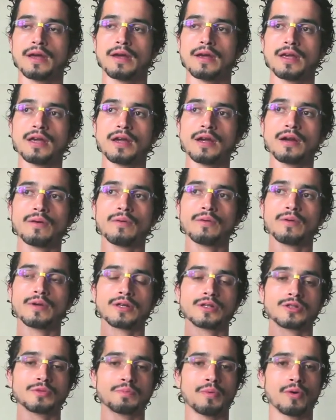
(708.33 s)
Here
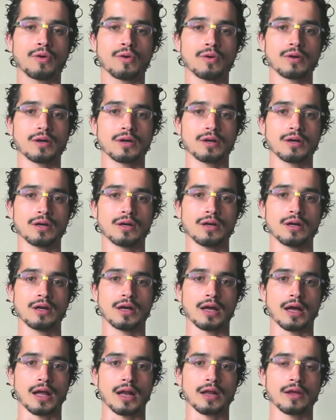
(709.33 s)
we spoke
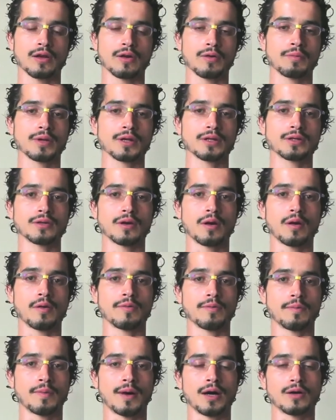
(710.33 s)
a little bit
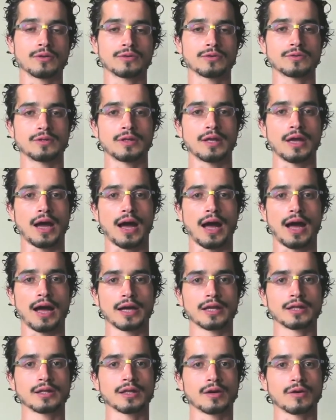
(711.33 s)
about the
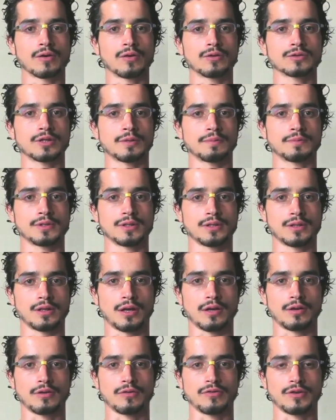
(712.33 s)
Agni concept in
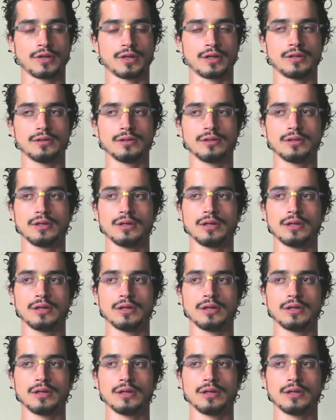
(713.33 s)
Ayurveda,